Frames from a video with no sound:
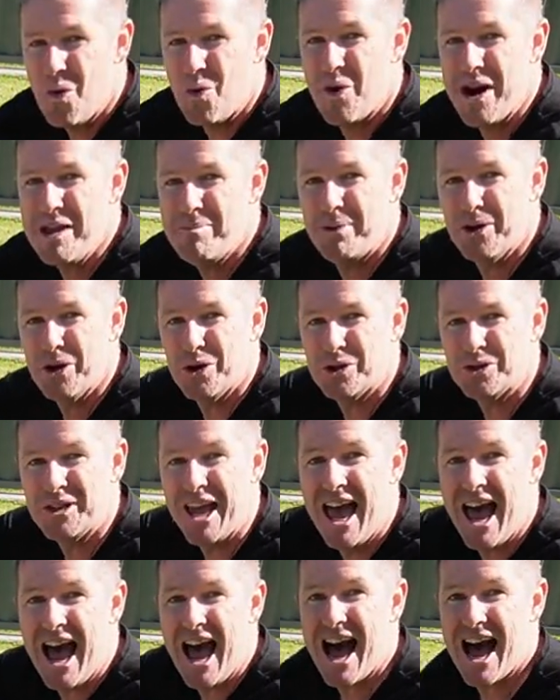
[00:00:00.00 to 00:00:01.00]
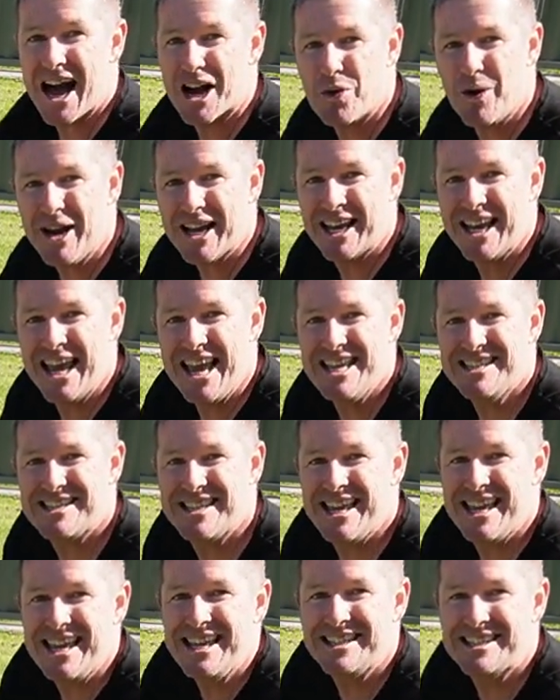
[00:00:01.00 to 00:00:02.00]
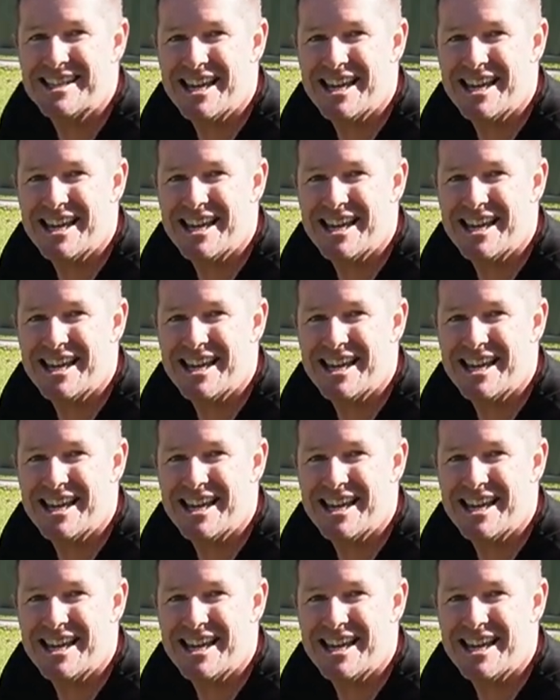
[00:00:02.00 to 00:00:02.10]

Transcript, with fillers: we build a quick and easy